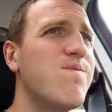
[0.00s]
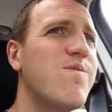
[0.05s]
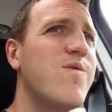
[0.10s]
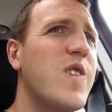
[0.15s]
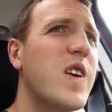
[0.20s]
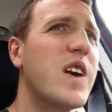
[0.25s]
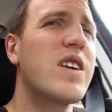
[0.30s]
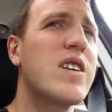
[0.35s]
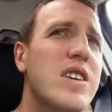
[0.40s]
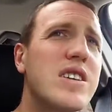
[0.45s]

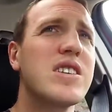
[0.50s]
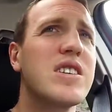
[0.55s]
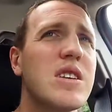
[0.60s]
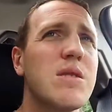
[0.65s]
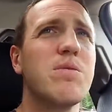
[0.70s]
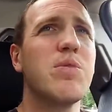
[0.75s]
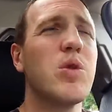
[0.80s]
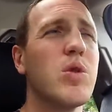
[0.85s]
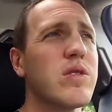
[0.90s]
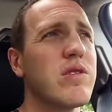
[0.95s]
Very
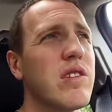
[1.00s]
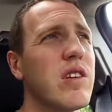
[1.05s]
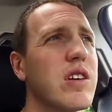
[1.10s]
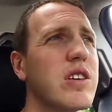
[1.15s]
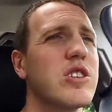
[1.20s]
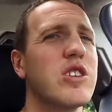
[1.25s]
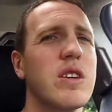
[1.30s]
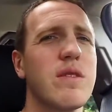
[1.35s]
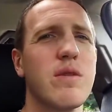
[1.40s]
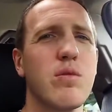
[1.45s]
simple as long
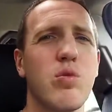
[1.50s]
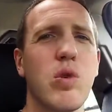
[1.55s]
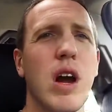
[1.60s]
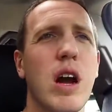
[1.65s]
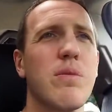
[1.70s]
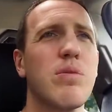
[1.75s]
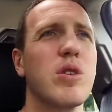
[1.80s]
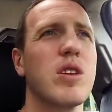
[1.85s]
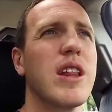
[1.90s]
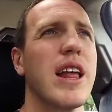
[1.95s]
as you have the
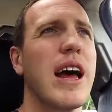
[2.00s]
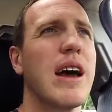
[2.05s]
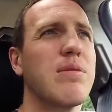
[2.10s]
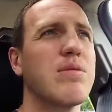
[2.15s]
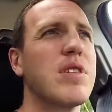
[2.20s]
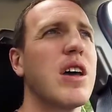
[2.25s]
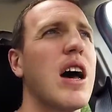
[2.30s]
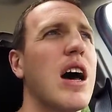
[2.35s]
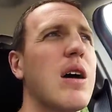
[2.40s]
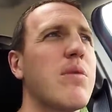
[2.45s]
proper
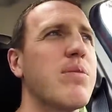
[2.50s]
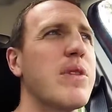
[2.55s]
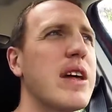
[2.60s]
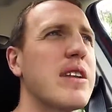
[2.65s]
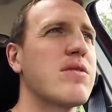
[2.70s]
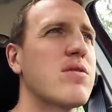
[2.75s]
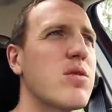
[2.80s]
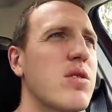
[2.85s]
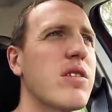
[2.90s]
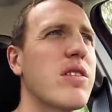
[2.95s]
laptop,
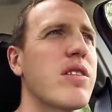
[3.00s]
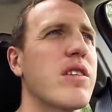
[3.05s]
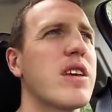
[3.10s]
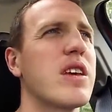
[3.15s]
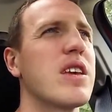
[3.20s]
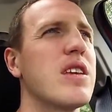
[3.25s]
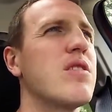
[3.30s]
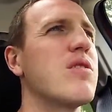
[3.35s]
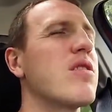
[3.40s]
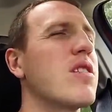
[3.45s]
that sort of
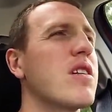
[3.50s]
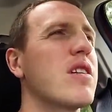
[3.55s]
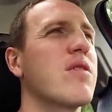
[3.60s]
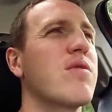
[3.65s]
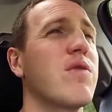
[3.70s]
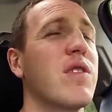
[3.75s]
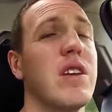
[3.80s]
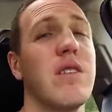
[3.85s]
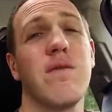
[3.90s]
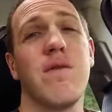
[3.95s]
thing. You
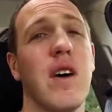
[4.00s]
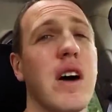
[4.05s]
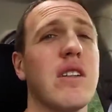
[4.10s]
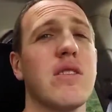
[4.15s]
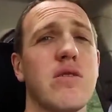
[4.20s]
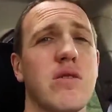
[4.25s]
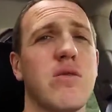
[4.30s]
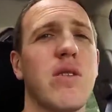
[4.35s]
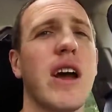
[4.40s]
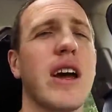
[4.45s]
can
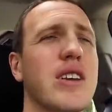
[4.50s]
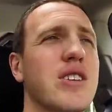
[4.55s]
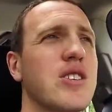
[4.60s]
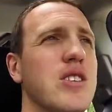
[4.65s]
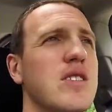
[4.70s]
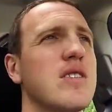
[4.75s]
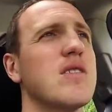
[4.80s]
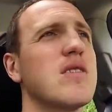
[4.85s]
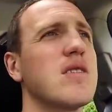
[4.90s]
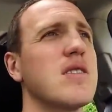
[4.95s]
follow
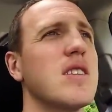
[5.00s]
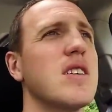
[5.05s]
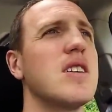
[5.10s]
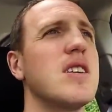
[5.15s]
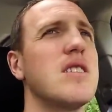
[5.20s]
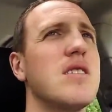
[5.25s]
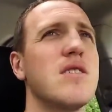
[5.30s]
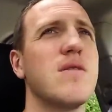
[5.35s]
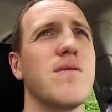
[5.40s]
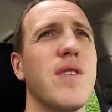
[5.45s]
directions
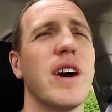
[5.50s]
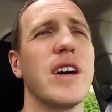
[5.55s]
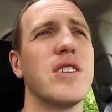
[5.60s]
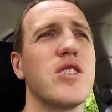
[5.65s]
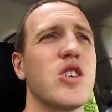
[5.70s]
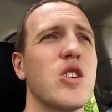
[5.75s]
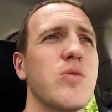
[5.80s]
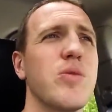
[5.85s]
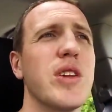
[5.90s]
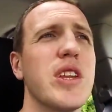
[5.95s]
and you find
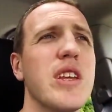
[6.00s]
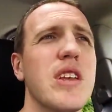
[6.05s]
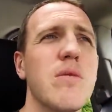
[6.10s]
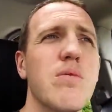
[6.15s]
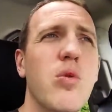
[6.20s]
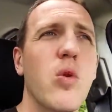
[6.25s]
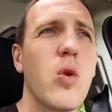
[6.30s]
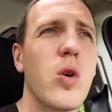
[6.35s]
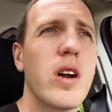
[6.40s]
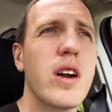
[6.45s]
your
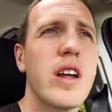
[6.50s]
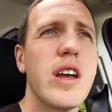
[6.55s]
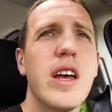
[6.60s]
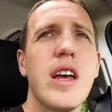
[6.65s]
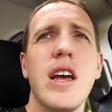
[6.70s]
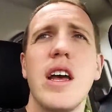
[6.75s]
OBD port.